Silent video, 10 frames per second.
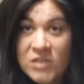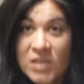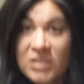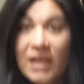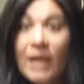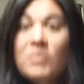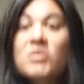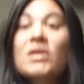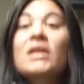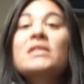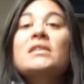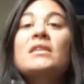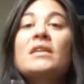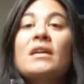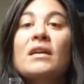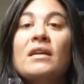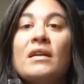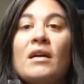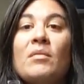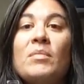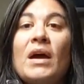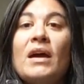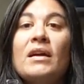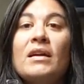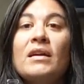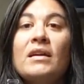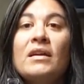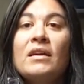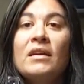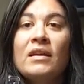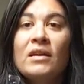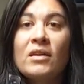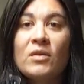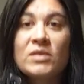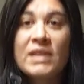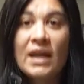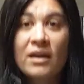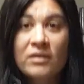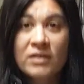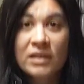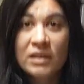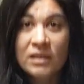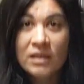that, stretch your hamstrings, come back, go down.